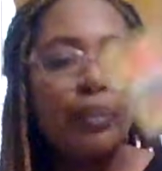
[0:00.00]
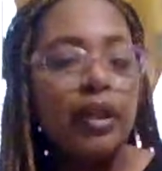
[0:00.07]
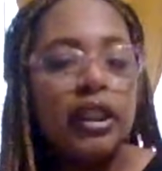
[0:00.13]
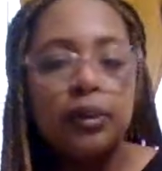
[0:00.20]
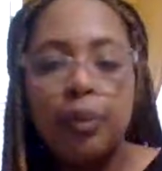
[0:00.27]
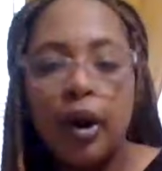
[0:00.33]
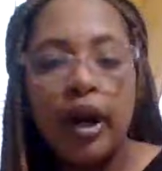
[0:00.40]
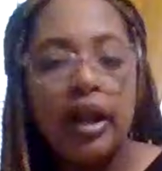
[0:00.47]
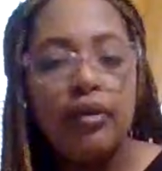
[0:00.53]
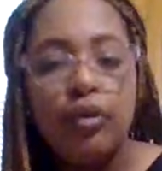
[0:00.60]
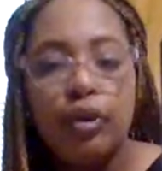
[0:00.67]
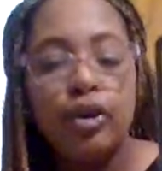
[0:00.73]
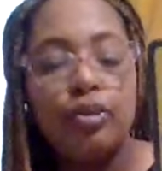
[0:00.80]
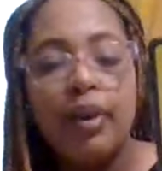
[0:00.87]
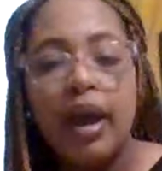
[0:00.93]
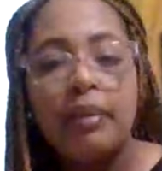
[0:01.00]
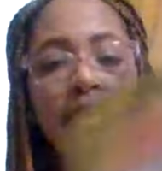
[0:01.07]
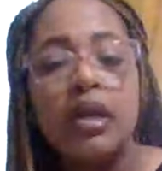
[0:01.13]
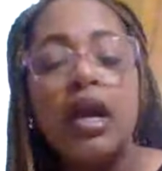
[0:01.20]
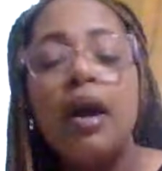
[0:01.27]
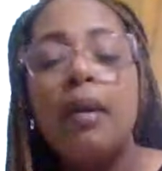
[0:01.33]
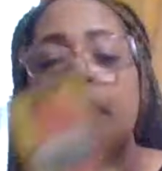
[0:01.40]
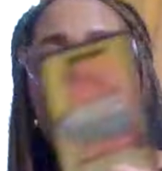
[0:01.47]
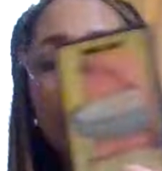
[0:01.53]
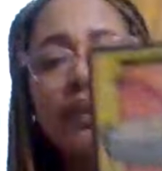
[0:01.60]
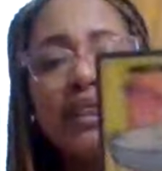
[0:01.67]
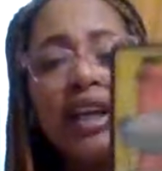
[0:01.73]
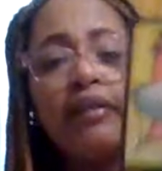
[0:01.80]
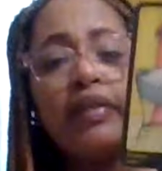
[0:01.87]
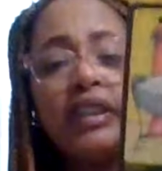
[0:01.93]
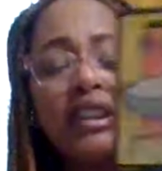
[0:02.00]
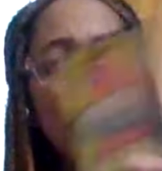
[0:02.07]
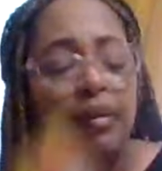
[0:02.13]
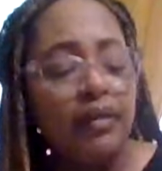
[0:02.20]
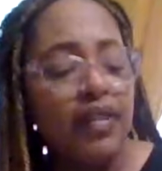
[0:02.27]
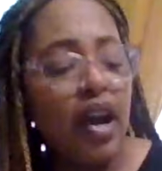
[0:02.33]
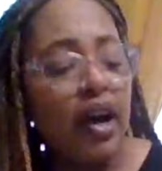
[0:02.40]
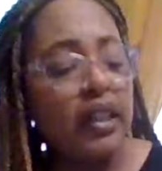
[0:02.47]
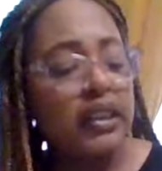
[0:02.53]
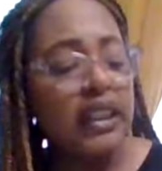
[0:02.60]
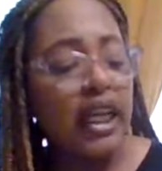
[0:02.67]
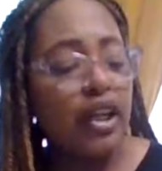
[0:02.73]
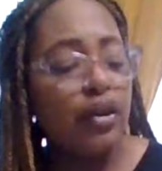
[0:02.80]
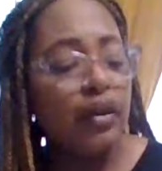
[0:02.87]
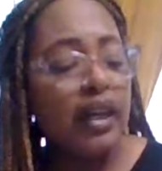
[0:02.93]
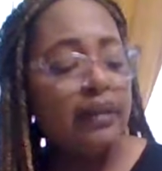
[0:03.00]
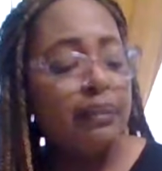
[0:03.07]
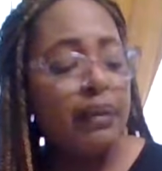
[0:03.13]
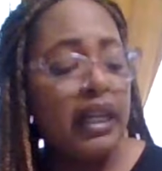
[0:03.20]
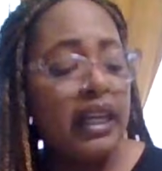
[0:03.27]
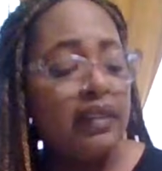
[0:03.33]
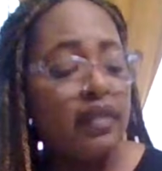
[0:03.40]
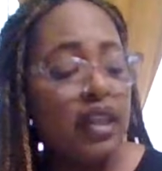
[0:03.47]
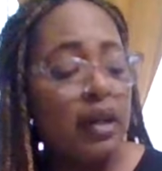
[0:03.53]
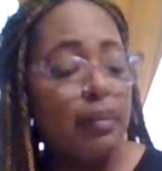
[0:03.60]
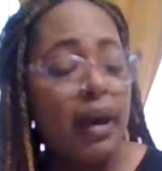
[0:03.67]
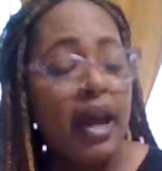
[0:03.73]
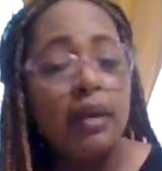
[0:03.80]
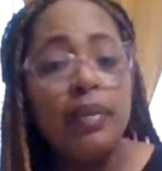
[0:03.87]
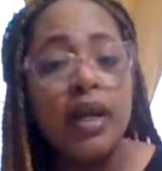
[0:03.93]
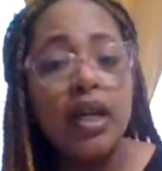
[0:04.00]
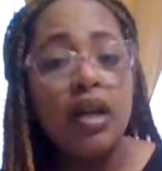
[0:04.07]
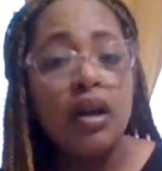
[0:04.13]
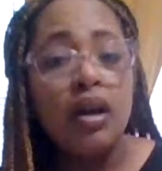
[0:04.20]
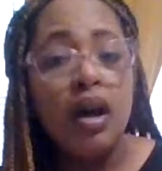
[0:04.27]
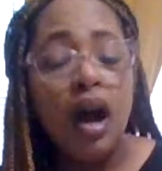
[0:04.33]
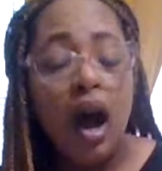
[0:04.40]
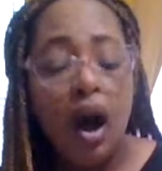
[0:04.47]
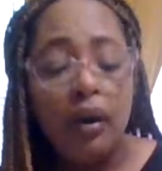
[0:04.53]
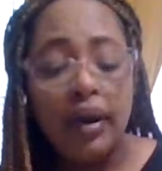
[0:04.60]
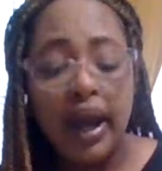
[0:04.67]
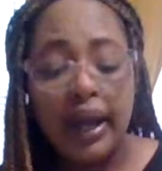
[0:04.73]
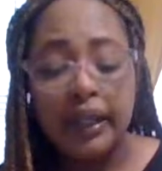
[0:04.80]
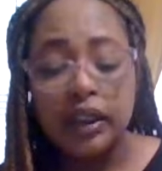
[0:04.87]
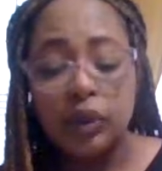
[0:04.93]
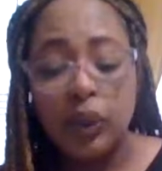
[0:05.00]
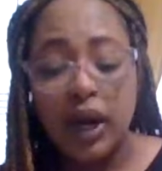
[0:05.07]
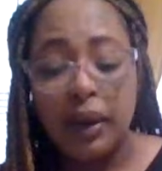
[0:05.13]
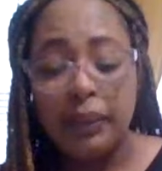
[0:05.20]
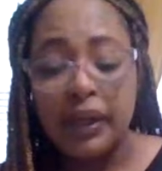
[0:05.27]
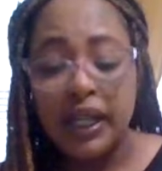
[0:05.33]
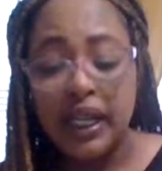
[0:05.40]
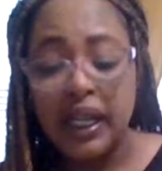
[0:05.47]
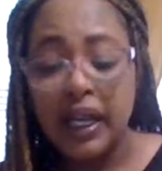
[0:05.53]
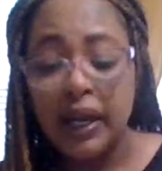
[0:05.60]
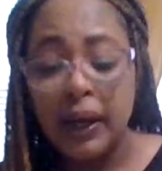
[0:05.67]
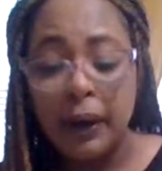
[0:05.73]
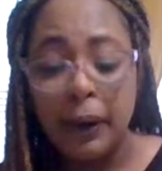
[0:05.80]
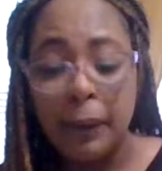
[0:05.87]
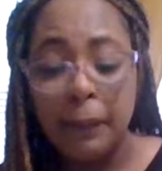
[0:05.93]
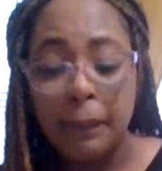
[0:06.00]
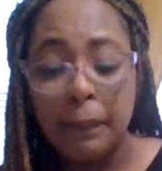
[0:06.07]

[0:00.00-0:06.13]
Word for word: this part ain't for you baby but i'm saying for some of y'all it's like you're gifted and gifted a baby okay is what i'm getting here